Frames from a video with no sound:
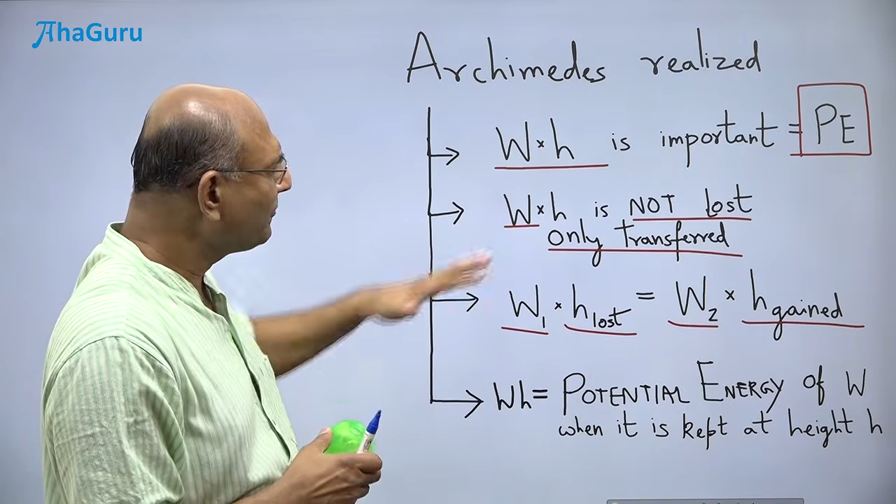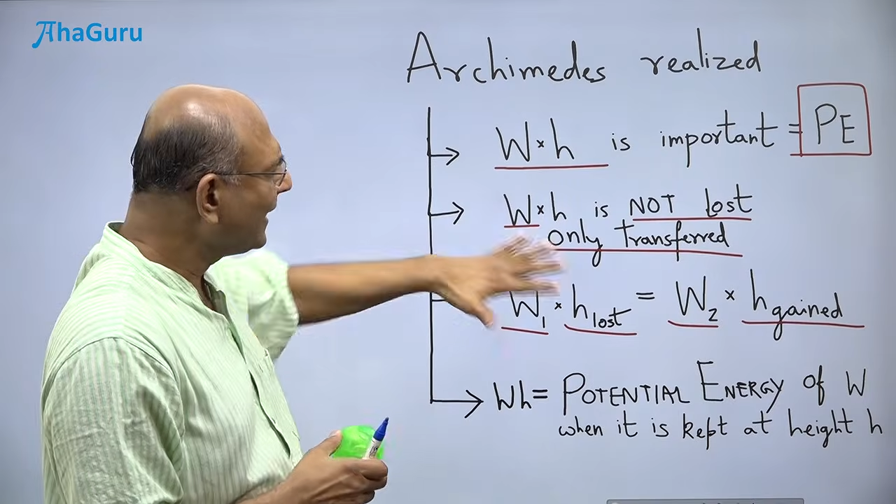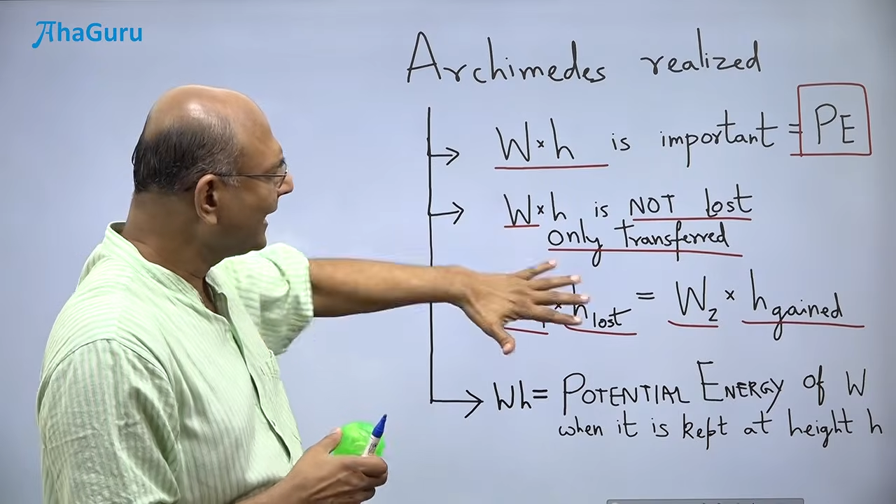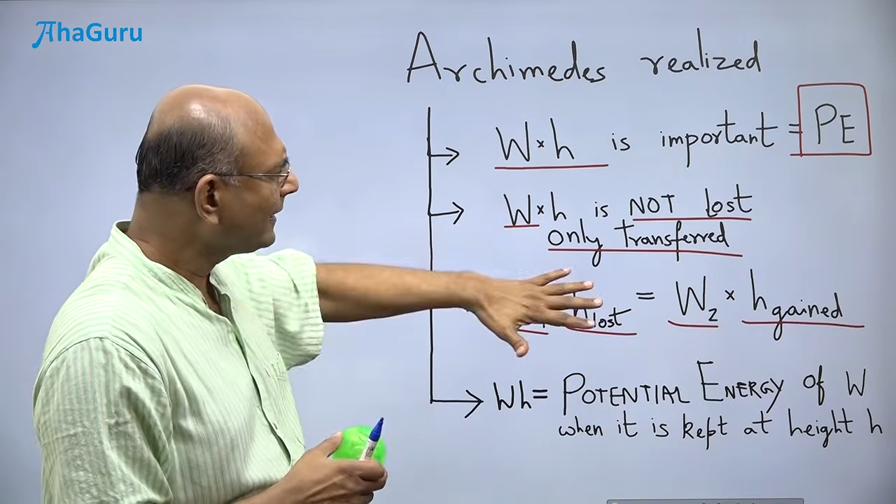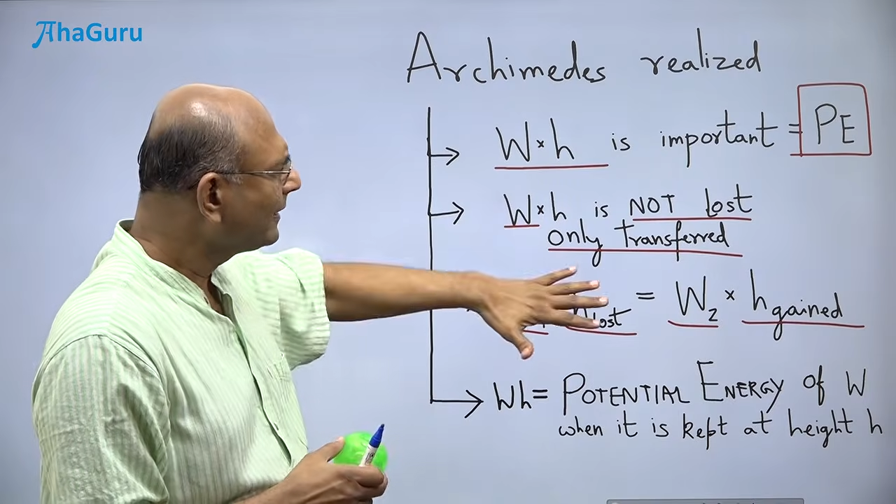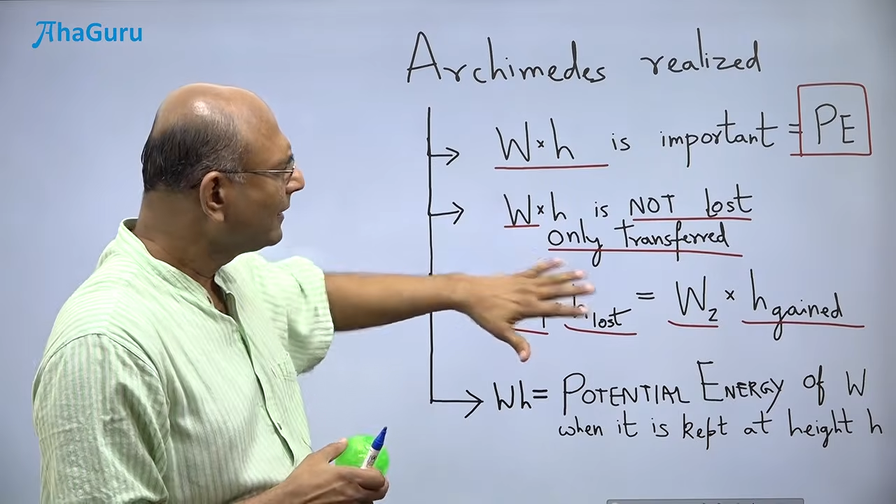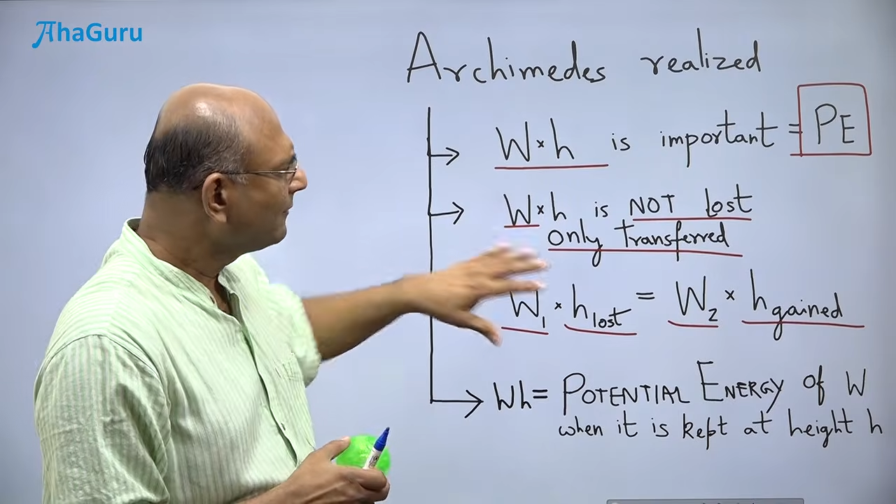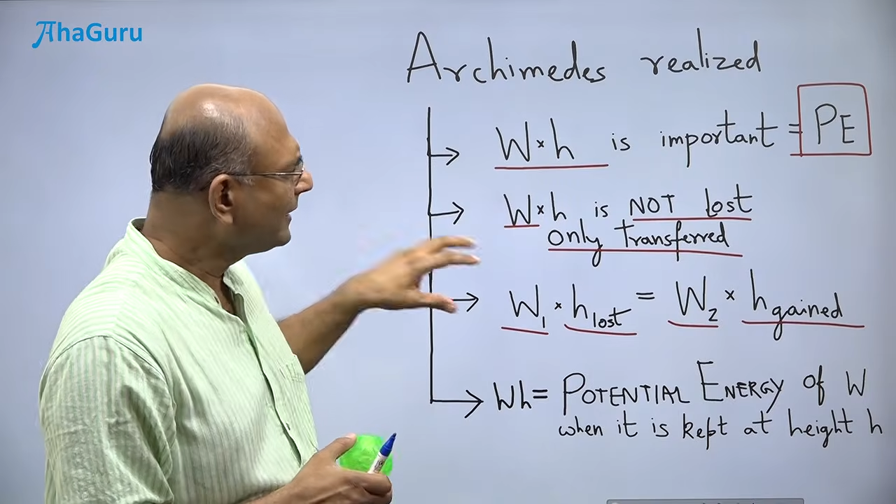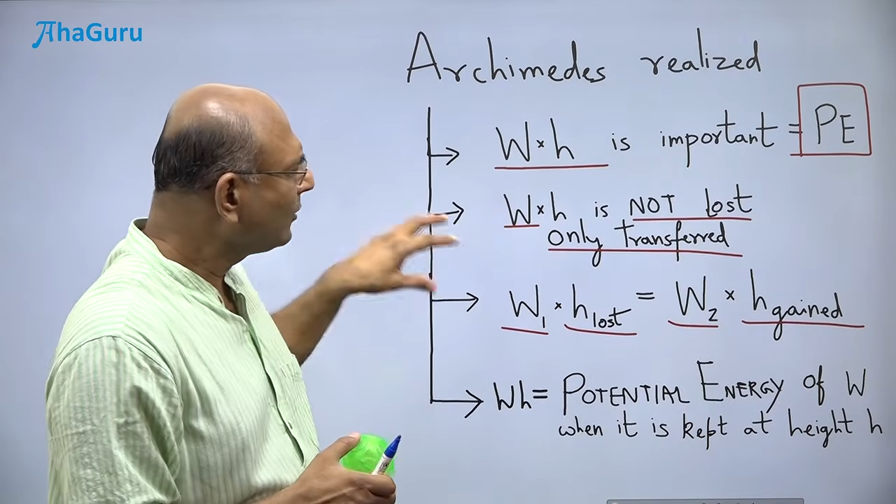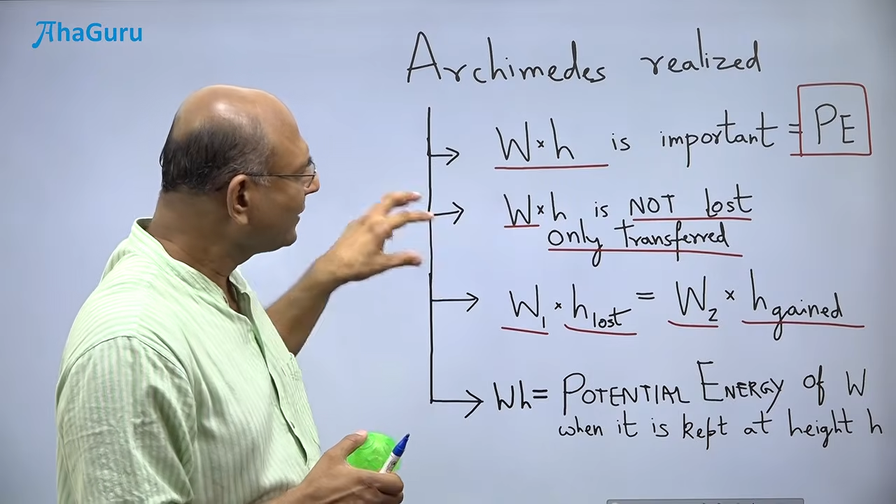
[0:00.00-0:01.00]
far
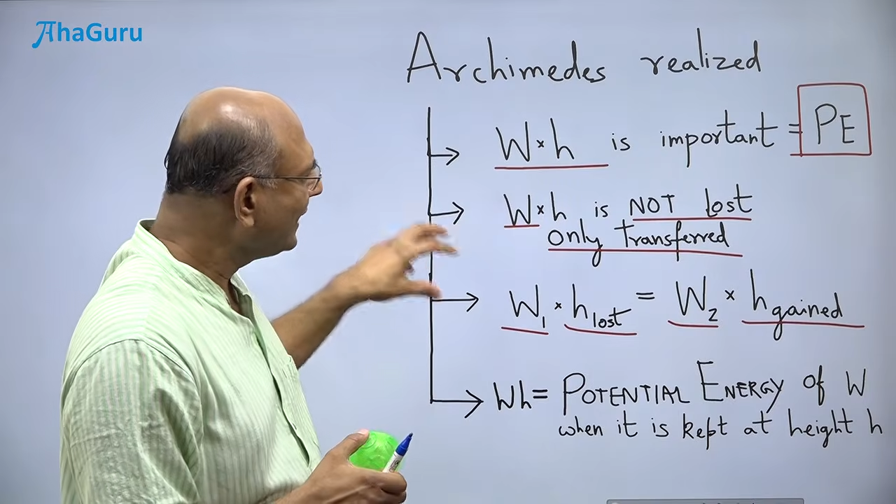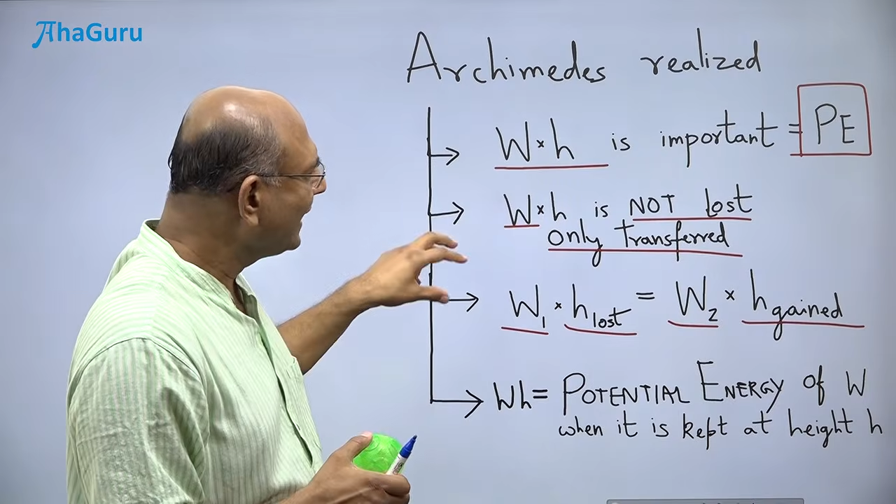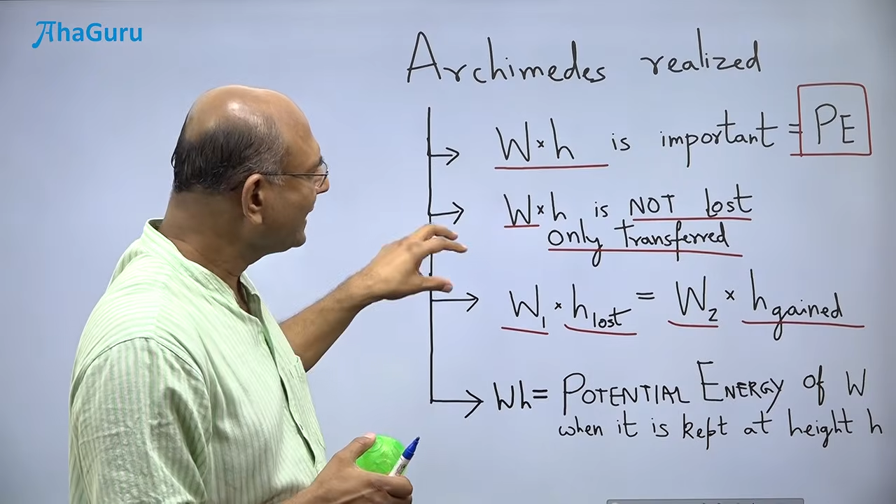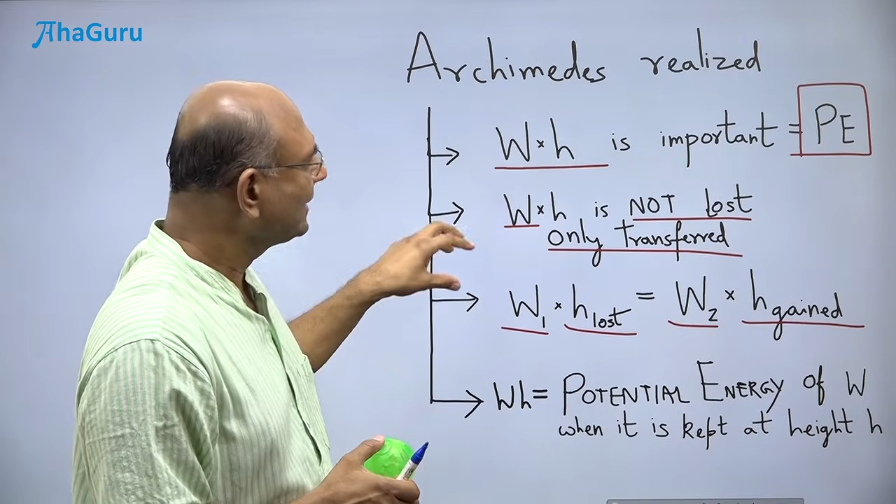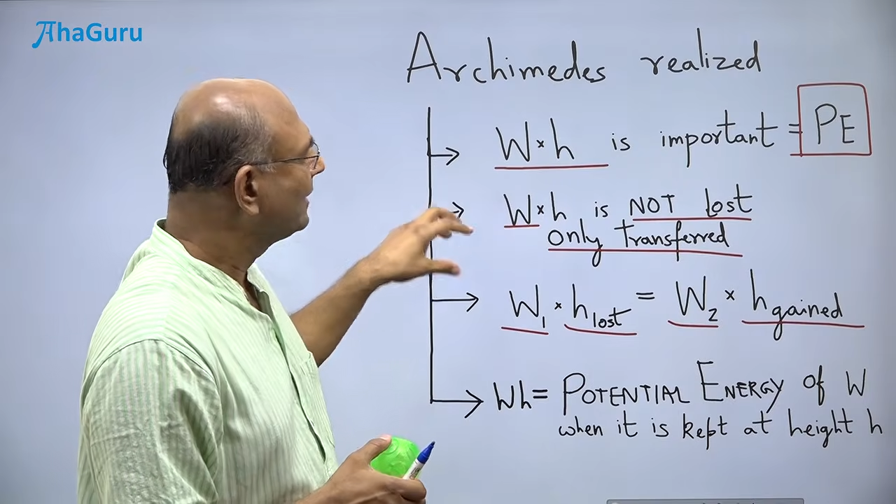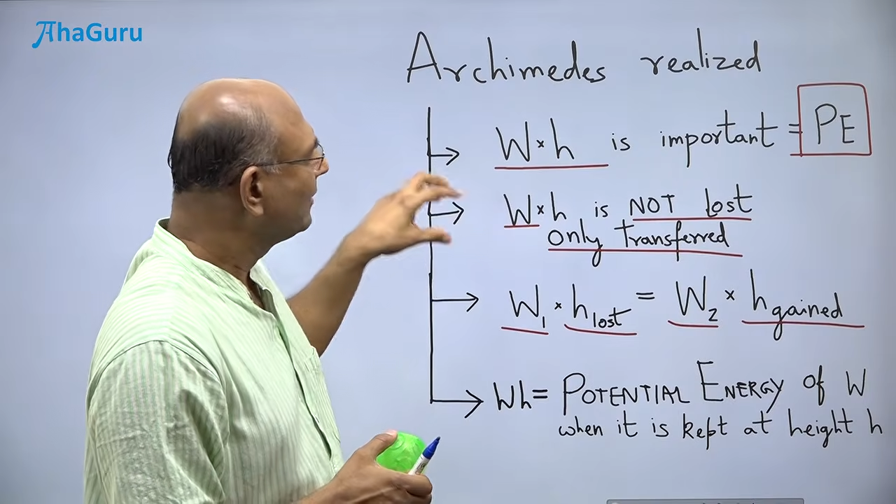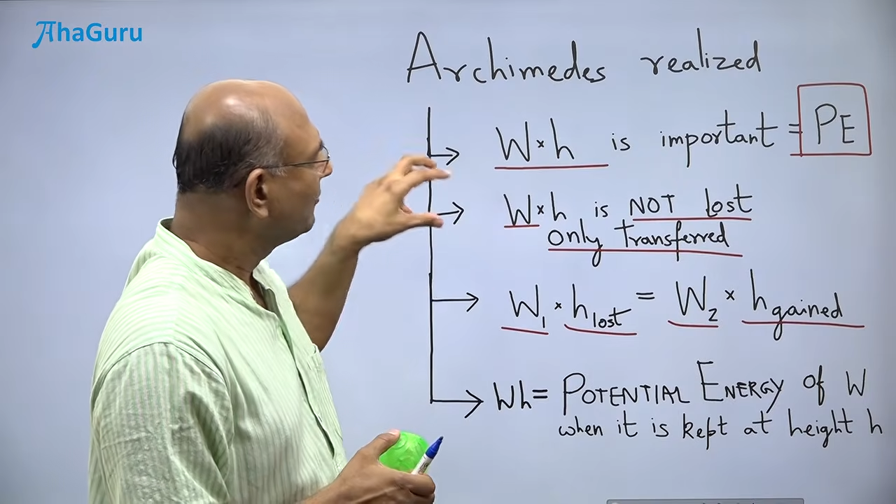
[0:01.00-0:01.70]
we are looking at